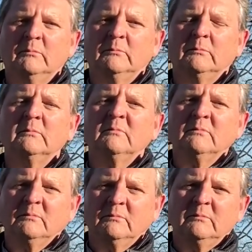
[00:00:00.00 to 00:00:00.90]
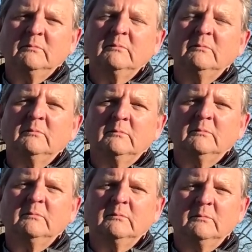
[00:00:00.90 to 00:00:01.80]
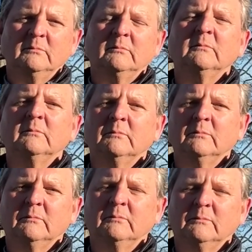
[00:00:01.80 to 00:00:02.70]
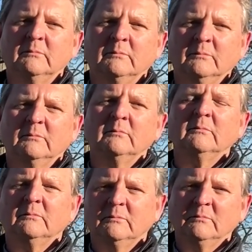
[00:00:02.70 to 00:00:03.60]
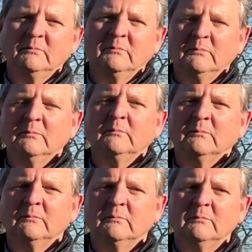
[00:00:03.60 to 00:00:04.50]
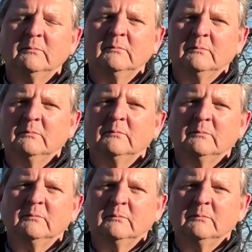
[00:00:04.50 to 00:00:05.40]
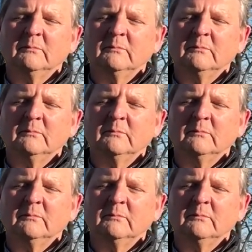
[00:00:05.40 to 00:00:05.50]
The person shown says nothing.